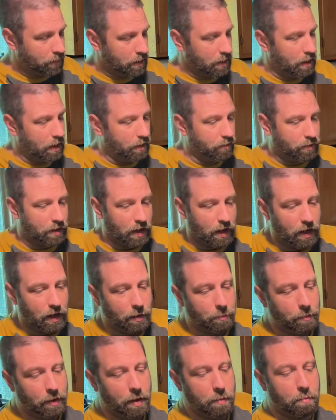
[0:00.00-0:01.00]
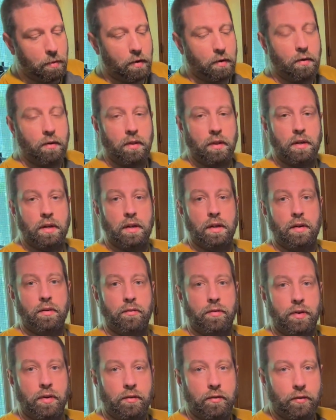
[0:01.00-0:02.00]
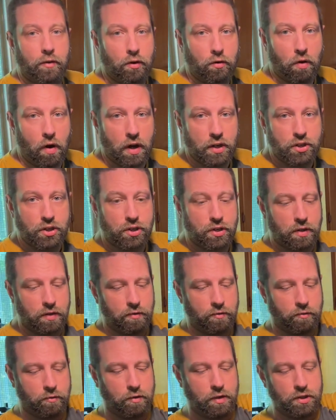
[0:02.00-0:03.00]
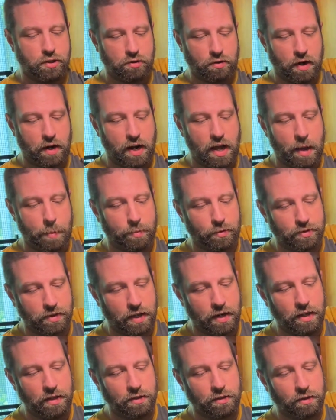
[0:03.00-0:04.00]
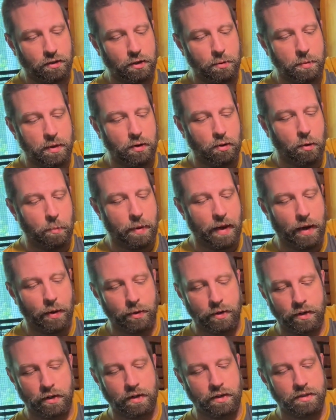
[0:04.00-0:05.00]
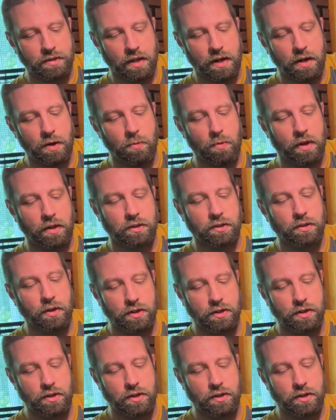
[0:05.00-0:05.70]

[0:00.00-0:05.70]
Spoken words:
I've got my bowl of crushed freeze-dried apples. I didn't turn them into a powder because I didn't want to.